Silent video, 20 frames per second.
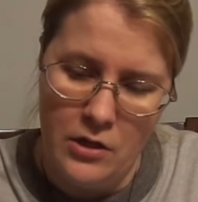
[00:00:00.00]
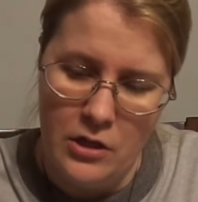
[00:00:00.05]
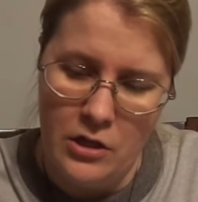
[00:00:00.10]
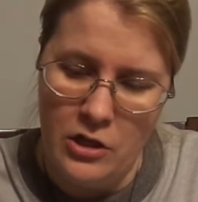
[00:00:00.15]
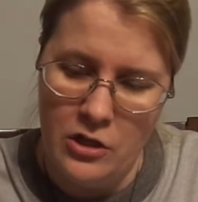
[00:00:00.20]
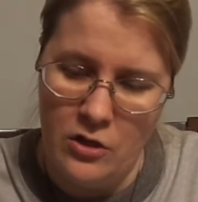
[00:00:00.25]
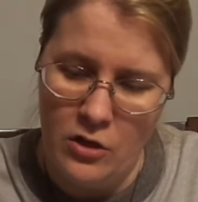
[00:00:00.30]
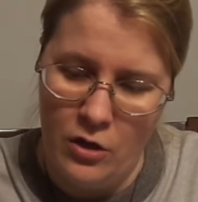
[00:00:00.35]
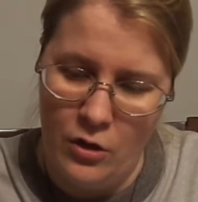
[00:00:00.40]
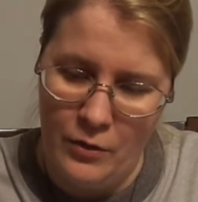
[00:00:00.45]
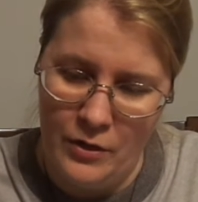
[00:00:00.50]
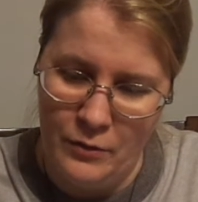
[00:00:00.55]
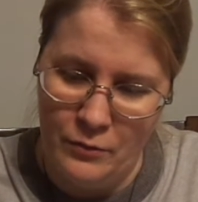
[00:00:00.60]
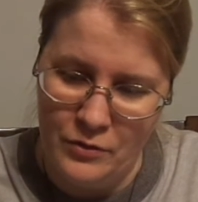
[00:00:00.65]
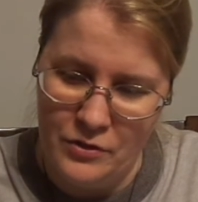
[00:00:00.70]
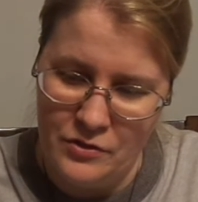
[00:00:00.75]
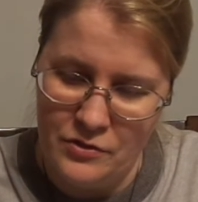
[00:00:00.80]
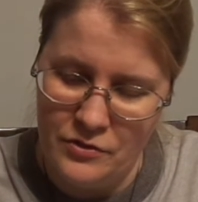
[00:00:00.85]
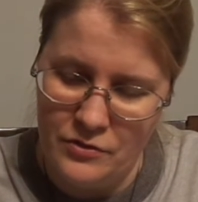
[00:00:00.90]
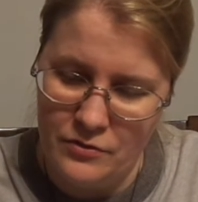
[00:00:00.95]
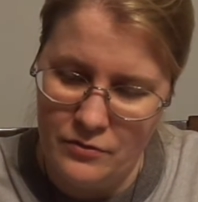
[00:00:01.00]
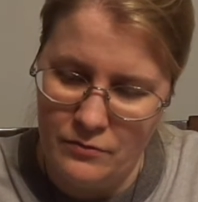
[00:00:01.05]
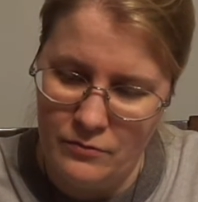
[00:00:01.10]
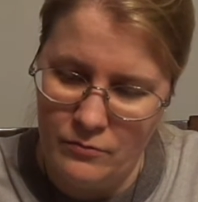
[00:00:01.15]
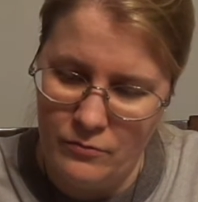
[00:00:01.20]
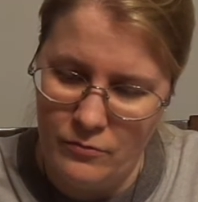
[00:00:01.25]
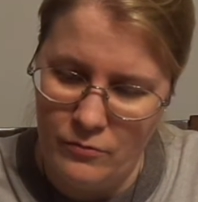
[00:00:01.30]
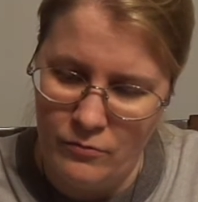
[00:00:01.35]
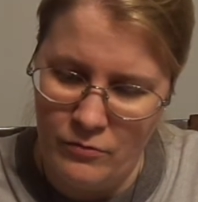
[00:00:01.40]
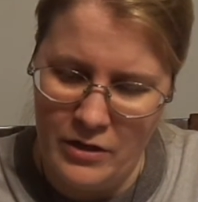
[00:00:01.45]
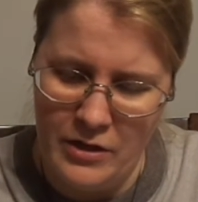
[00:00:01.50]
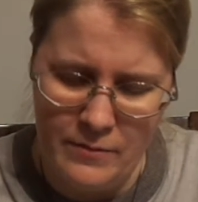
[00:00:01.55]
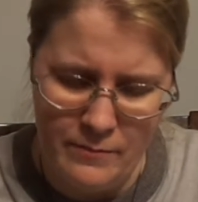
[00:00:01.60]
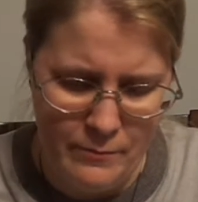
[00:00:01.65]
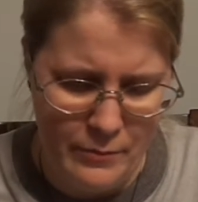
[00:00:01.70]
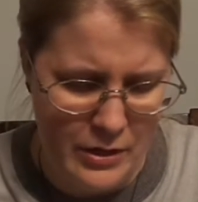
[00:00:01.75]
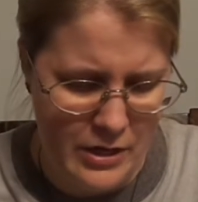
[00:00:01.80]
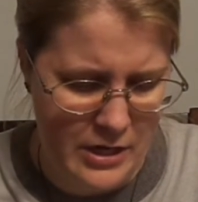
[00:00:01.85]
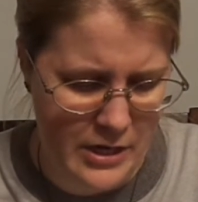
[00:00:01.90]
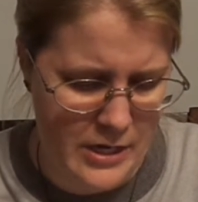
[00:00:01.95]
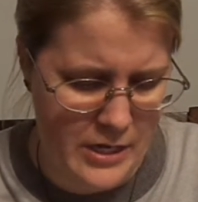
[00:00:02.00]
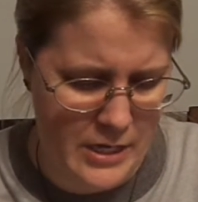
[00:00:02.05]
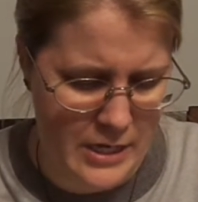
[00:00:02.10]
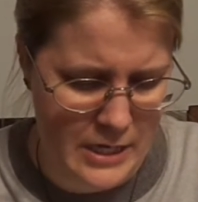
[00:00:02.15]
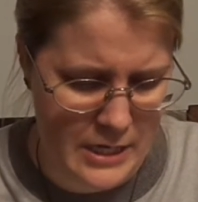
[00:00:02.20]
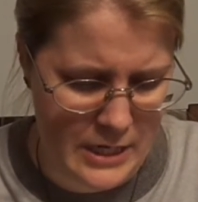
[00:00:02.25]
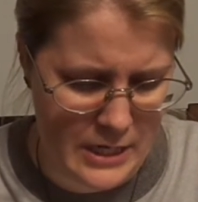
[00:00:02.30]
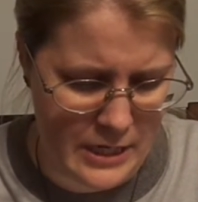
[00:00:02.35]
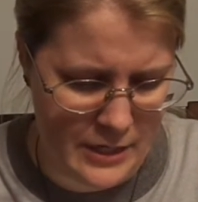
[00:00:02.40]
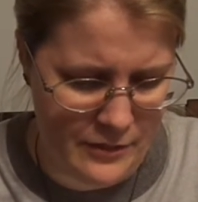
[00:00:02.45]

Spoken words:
It was written by,